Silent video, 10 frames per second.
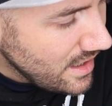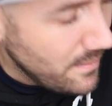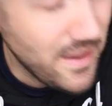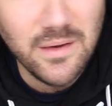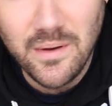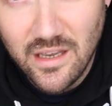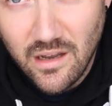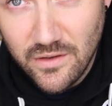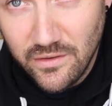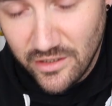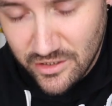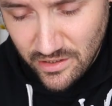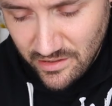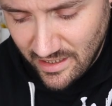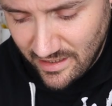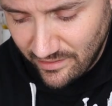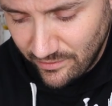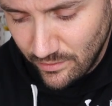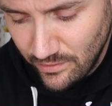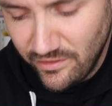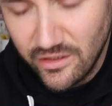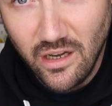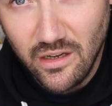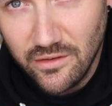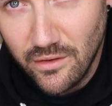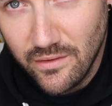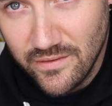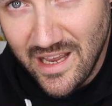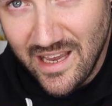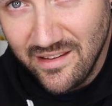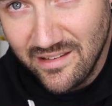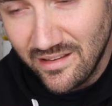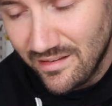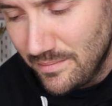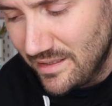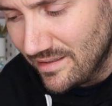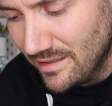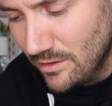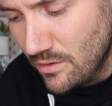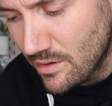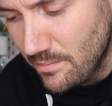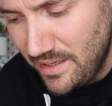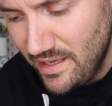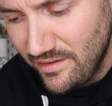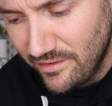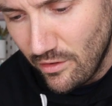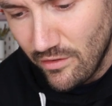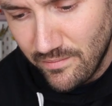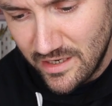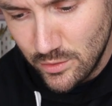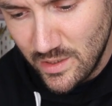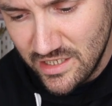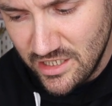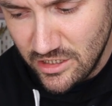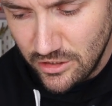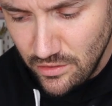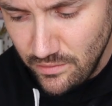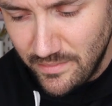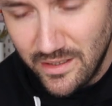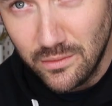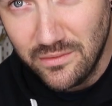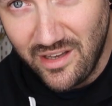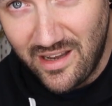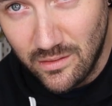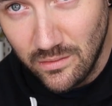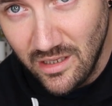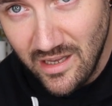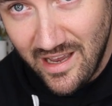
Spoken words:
But anyway, I've used a junior hacksaw to cut off an 8 centimeter long piece of my 22 mil dowel,